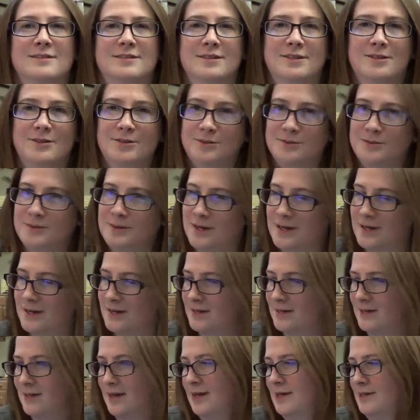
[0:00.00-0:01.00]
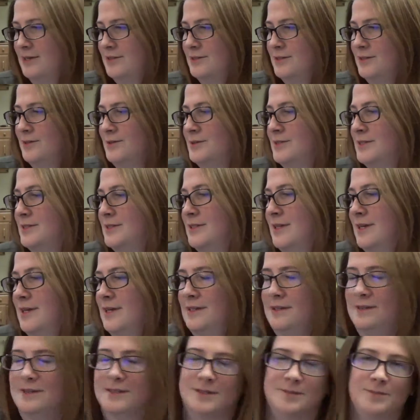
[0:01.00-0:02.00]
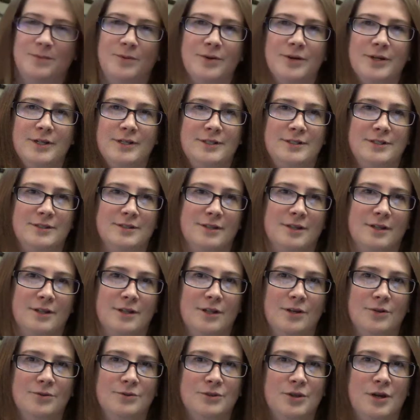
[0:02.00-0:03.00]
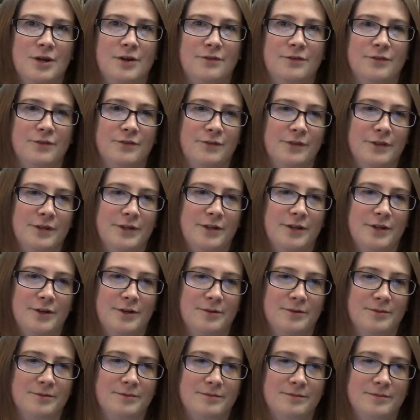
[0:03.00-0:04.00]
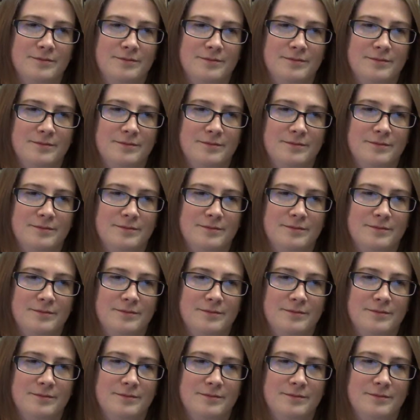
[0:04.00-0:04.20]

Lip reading: So, I don't know what to say at this point to close off the video.